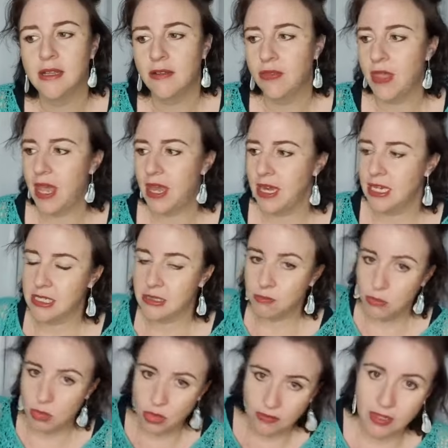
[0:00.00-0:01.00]
that is
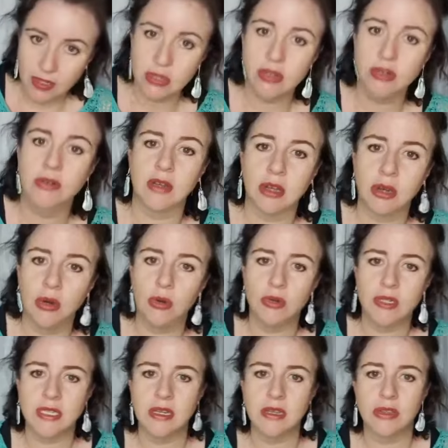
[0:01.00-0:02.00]
moving through and
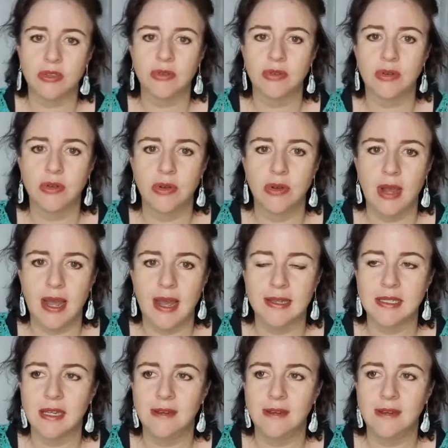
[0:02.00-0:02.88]
coursing through us.